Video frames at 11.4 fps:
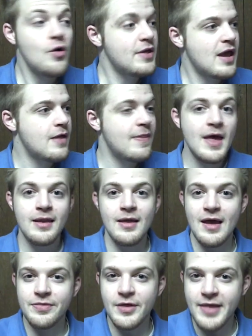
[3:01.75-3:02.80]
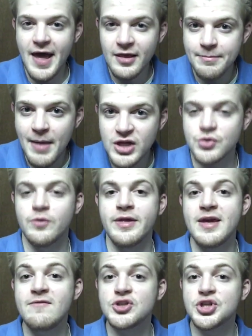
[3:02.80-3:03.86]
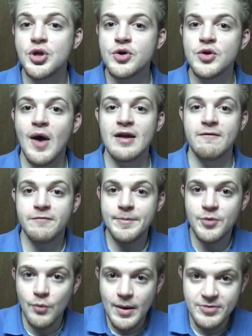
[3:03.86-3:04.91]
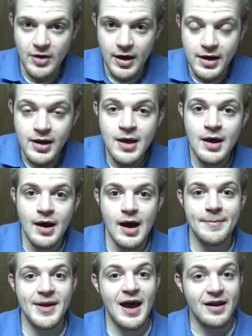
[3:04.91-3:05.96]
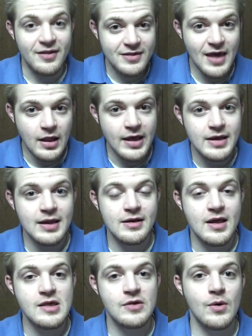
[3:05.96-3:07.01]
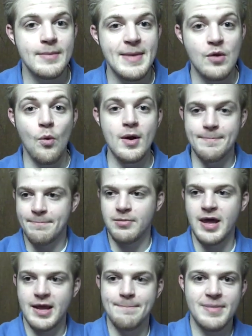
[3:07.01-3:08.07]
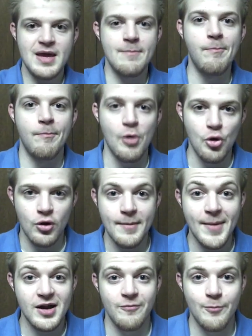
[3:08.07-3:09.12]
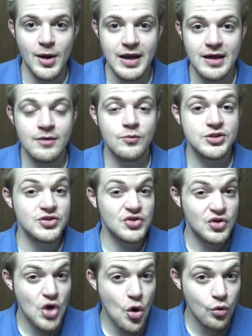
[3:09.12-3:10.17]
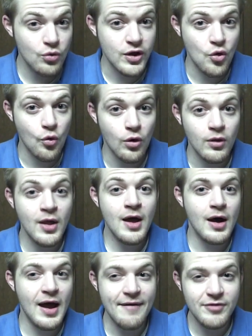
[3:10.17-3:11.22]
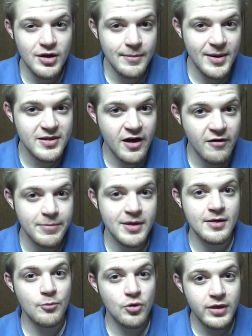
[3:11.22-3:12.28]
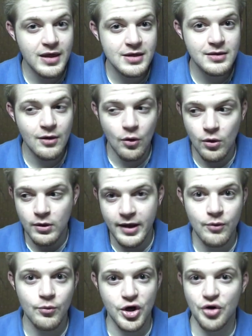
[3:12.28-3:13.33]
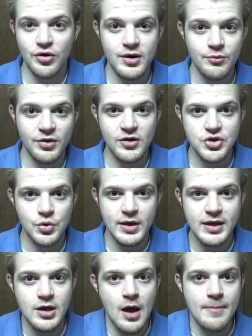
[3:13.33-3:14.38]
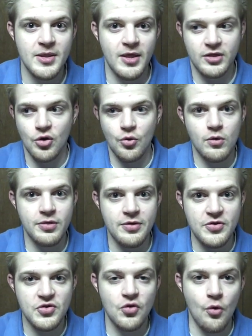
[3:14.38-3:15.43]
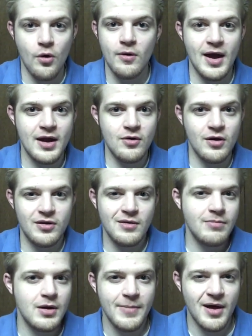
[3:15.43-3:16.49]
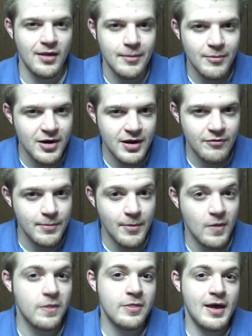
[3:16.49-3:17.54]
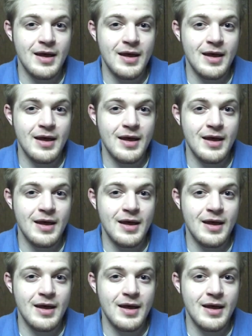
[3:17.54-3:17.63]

Oh yeah, and then the last module they even show you how to flip your website um, and how to sell it in case you want to make one like big bulk amount of money, which is totally cool. I haven't done it myself because I'm really into the whole like recurring residual income and like the growth of the store. I don't know something about like money every month.